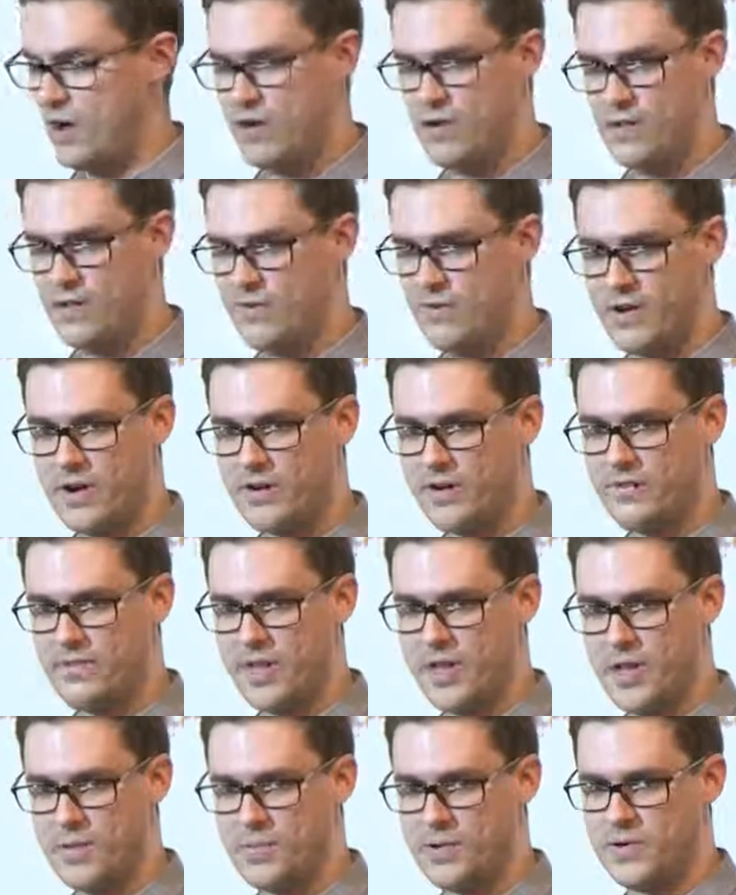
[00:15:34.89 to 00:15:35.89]
All of
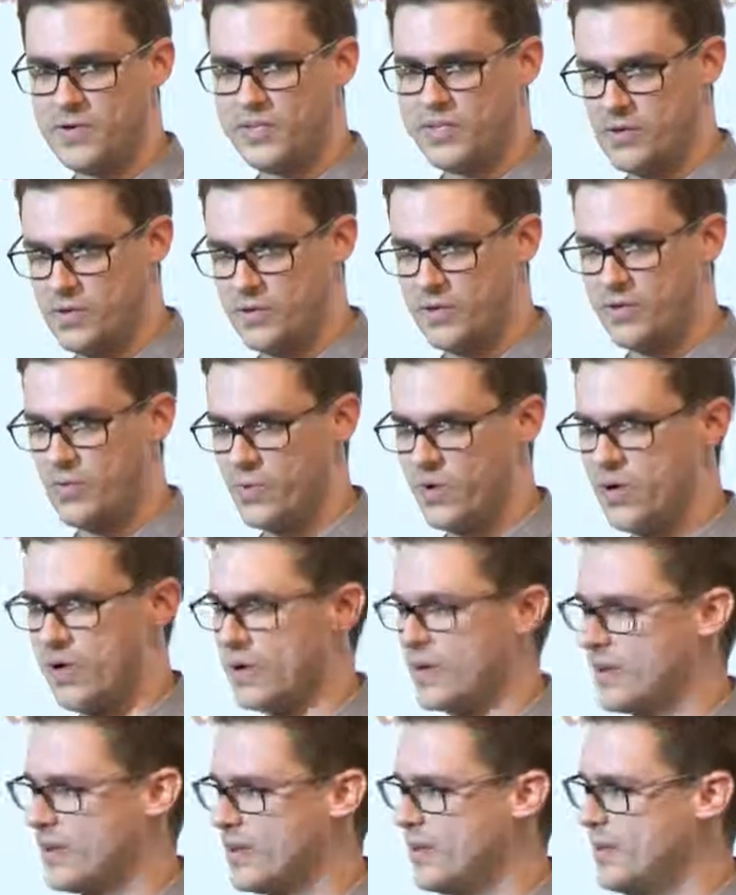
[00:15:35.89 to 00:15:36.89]
our developers couldn't
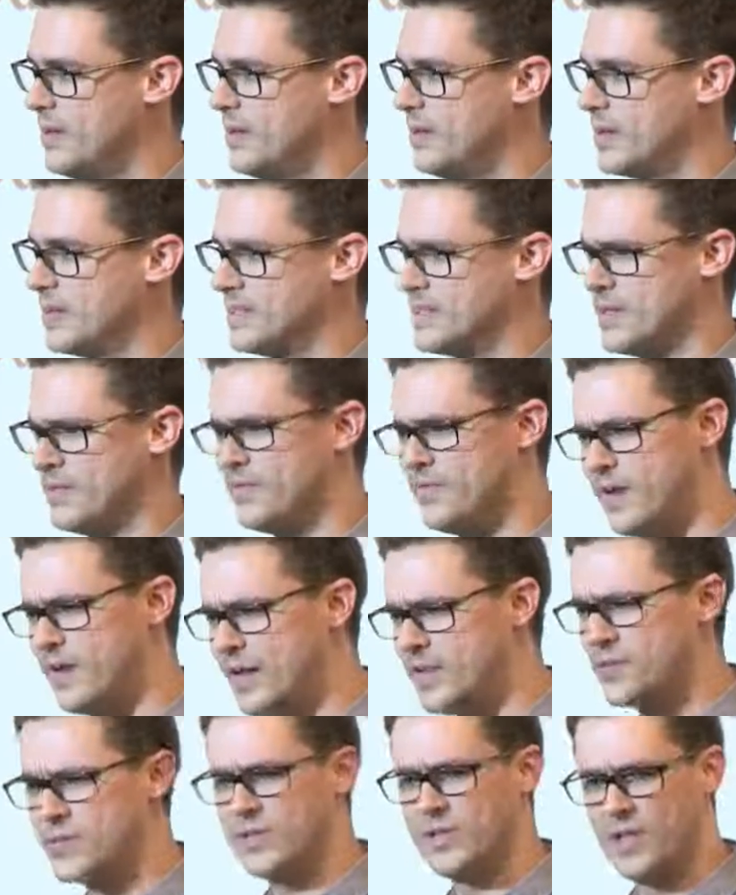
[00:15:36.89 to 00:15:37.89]
work because
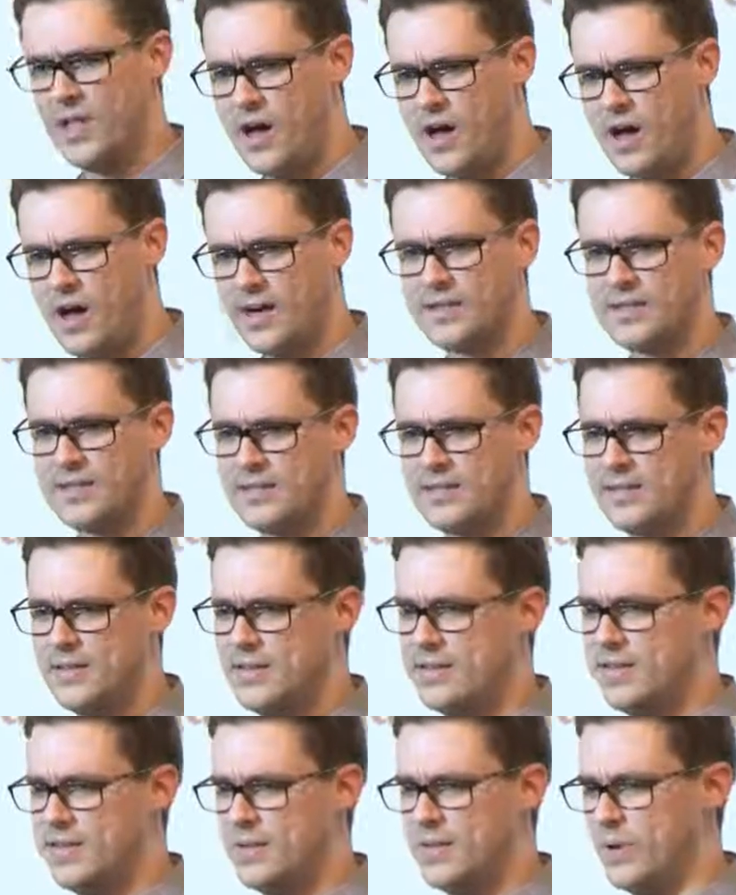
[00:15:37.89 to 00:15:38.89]
some files were locked.